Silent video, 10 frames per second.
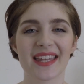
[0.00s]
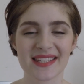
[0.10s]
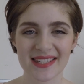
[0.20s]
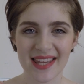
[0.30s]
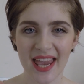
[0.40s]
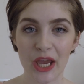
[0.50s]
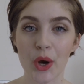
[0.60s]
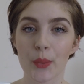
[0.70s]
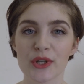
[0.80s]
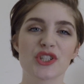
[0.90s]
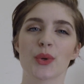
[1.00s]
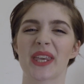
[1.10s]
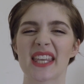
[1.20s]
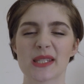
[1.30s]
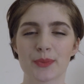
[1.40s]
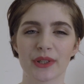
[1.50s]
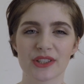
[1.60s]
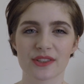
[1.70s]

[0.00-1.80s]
and today we're doing a spring